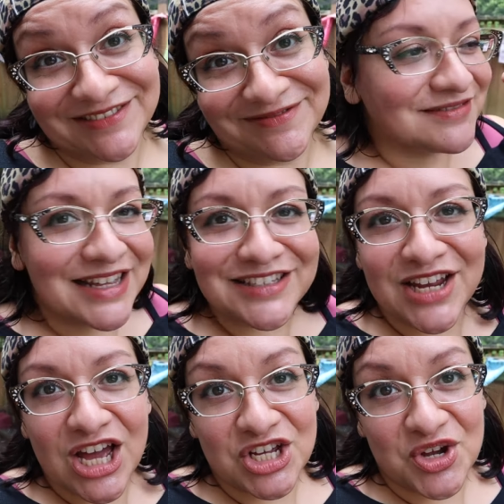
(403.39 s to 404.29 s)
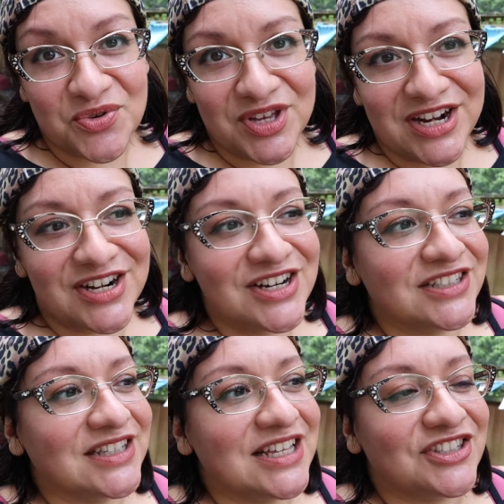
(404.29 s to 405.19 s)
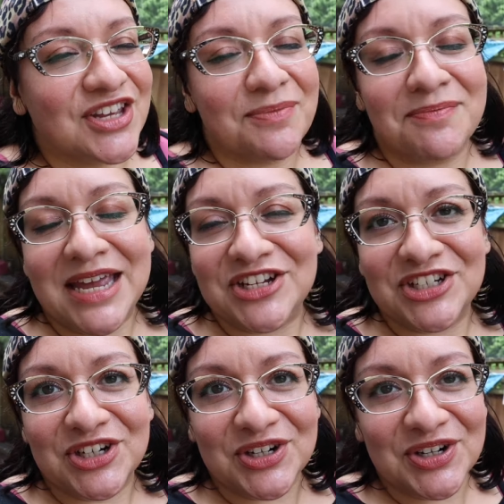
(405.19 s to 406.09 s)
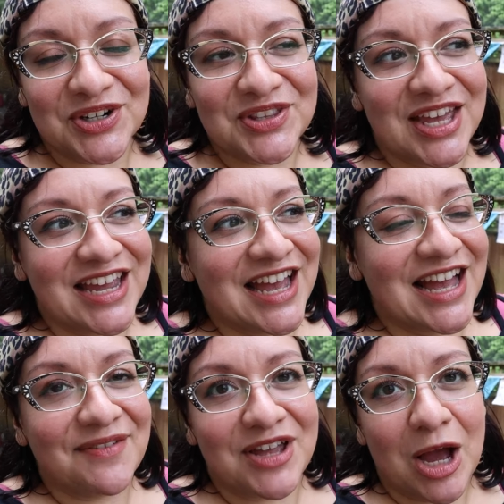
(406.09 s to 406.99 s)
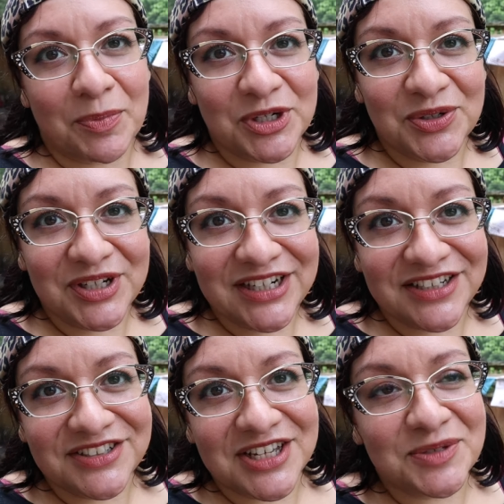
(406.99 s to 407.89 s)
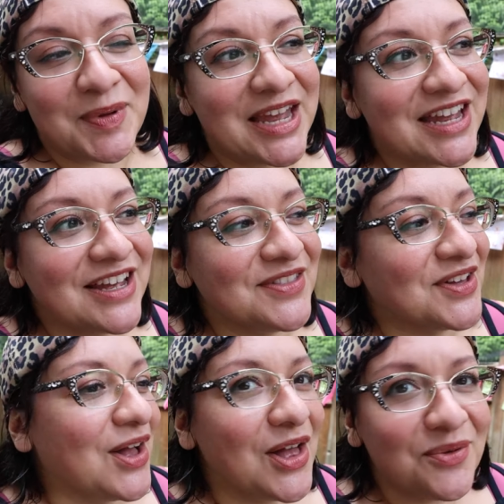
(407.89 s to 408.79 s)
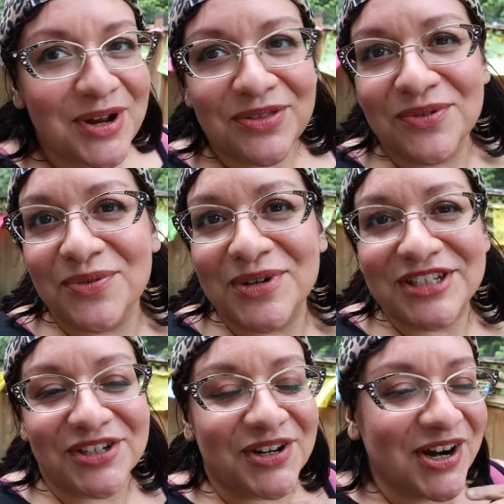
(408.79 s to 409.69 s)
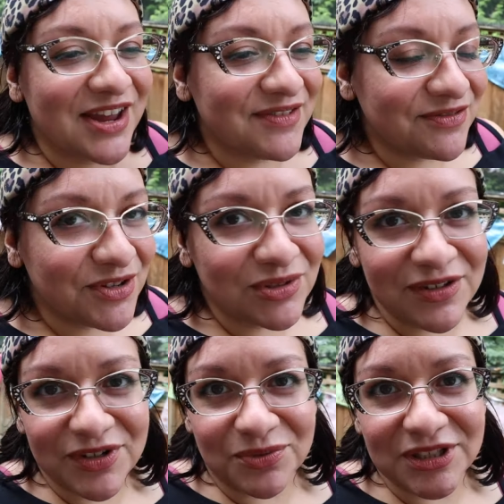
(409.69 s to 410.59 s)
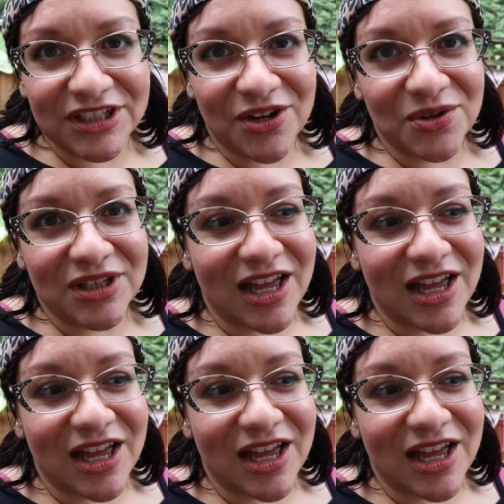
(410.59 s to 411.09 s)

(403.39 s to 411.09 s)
Let's not go there. Let's make sure they have the opportunity to dust bathe all the way through the winter, even if you live in a really cold